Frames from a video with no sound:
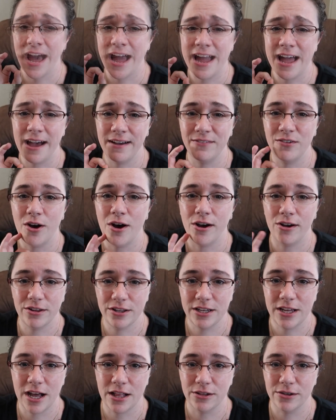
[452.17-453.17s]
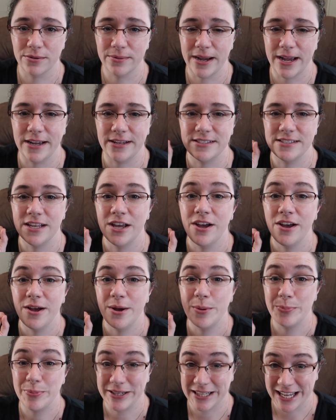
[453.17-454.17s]
I have all the colorways
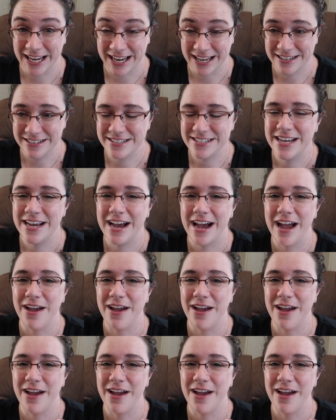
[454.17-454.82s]
planned.